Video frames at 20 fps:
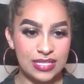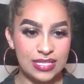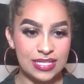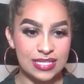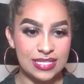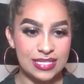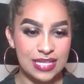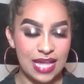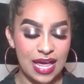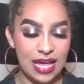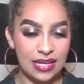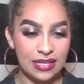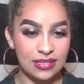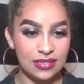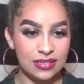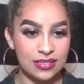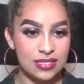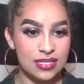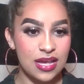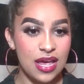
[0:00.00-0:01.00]
to
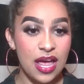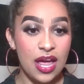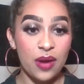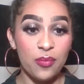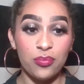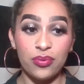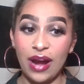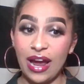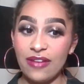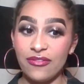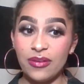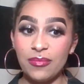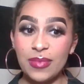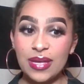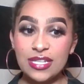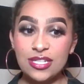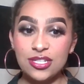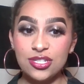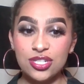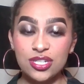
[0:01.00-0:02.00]
send private
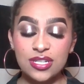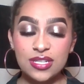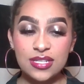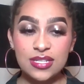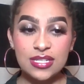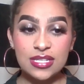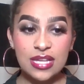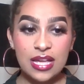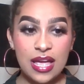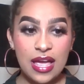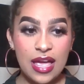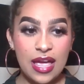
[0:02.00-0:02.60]
messages